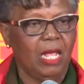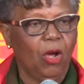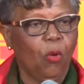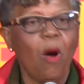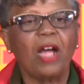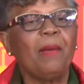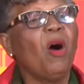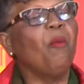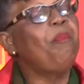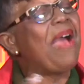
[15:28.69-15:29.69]
Walking
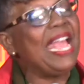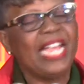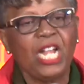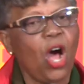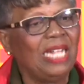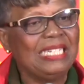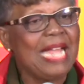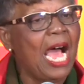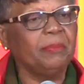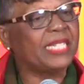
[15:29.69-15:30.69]
about begging all the
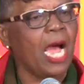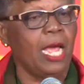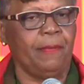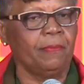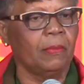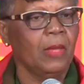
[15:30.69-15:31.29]
damn time.